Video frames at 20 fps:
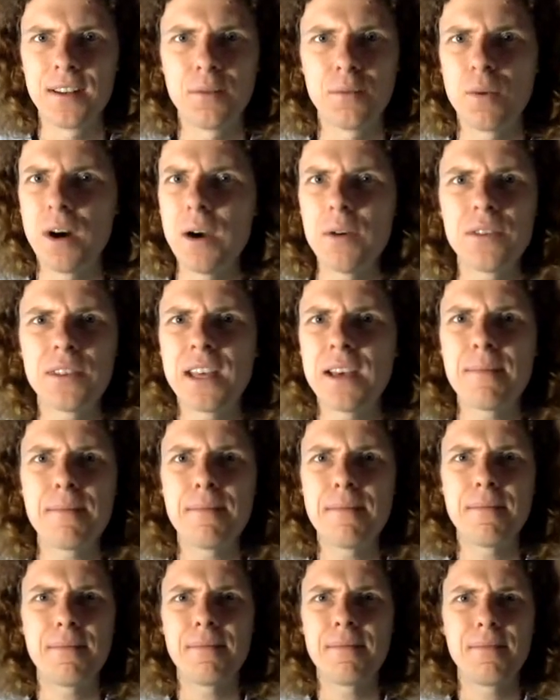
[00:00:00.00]
Why would they
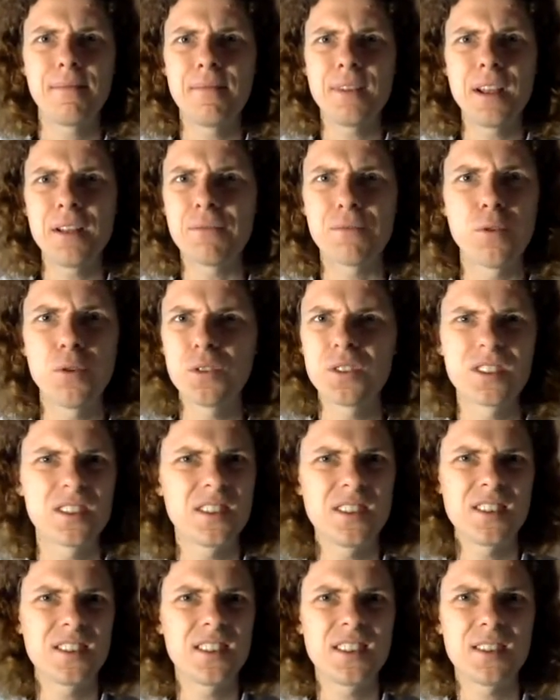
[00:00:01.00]
force
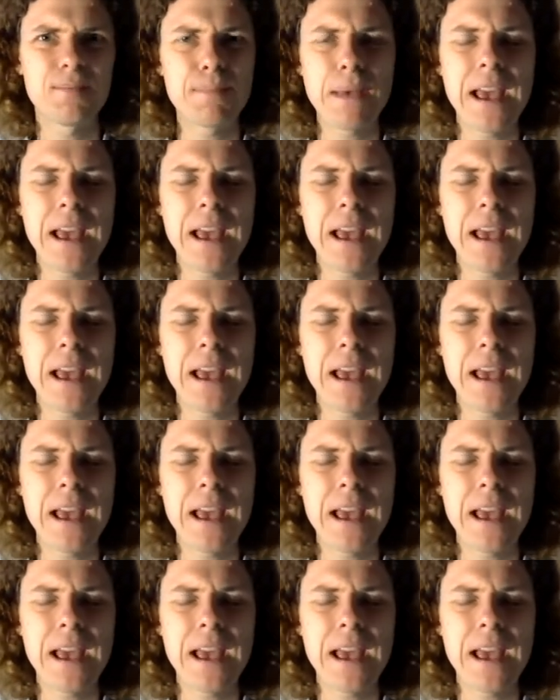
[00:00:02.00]
just this